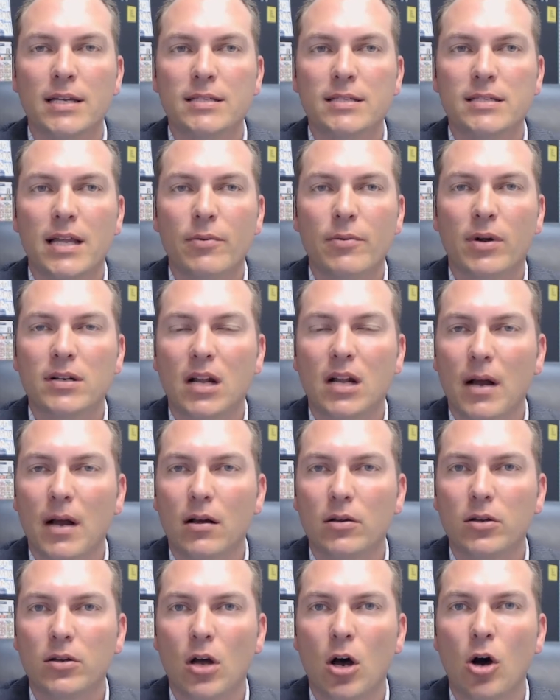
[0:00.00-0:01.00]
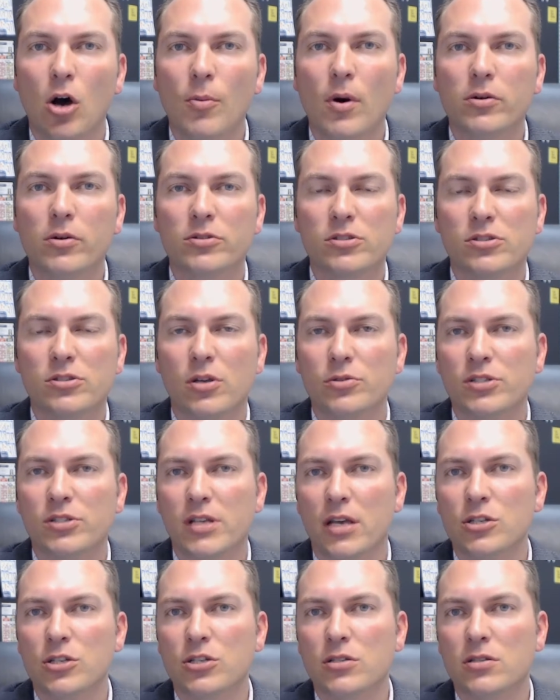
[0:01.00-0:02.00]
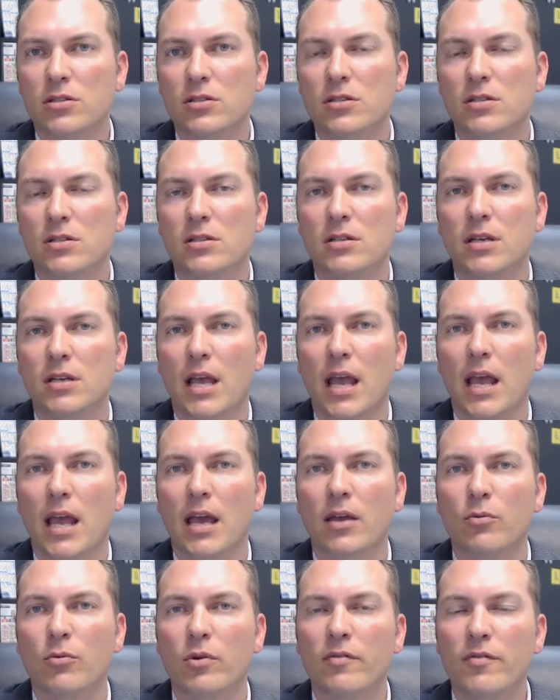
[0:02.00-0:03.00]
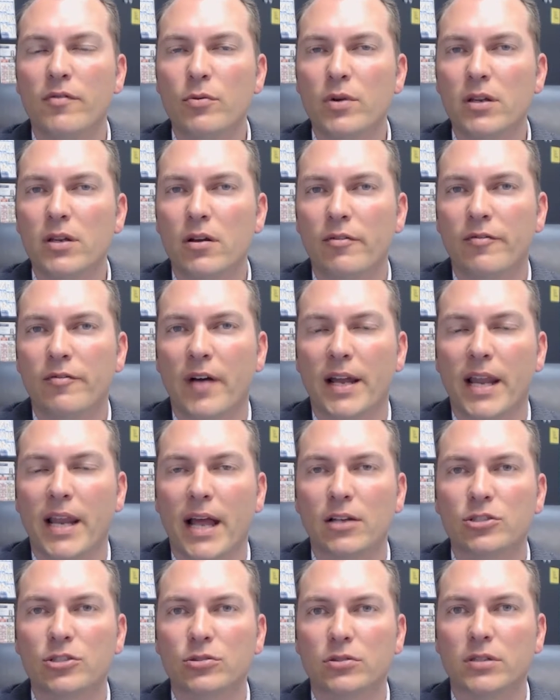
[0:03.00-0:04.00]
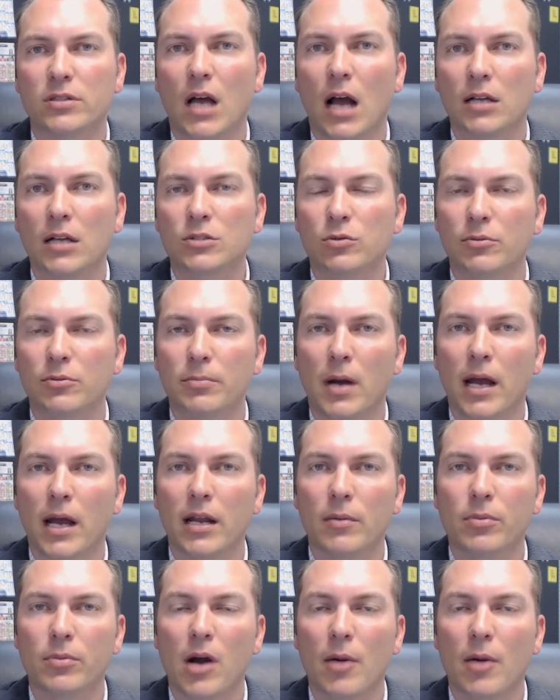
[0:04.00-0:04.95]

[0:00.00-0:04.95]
Today we're going to talk about homeowners associations and reviewing the financial docs when buying a